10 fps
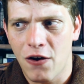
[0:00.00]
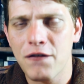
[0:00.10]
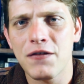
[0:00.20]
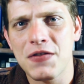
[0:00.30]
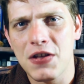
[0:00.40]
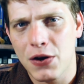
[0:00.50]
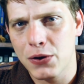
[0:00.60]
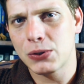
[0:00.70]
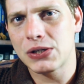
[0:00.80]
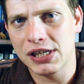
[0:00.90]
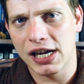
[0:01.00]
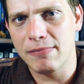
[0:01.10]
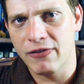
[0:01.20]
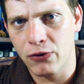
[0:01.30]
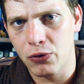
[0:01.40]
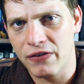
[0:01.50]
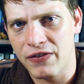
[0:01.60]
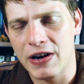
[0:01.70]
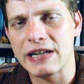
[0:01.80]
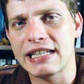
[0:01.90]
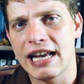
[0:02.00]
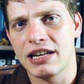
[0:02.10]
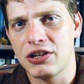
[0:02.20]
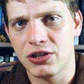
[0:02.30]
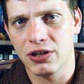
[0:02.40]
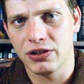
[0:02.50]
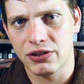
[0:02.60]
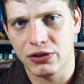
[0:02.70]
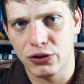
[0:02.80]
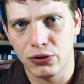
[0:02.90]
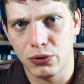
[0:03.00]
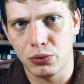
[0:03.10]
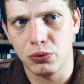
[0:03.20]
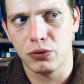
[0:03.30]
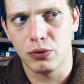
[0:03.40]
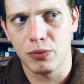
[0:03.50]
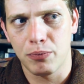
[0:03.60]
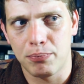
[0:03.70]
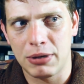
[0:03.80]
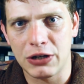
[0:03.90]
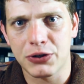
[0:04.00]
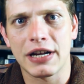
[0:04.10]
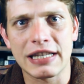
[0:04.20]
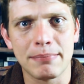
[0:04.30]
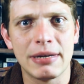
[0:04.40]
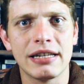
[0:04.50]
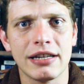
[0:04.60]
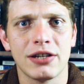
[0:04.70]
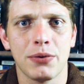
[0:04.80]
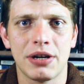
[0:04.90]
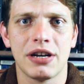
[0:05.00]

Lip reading: often the host die before the virus has had a chance to be transmitted to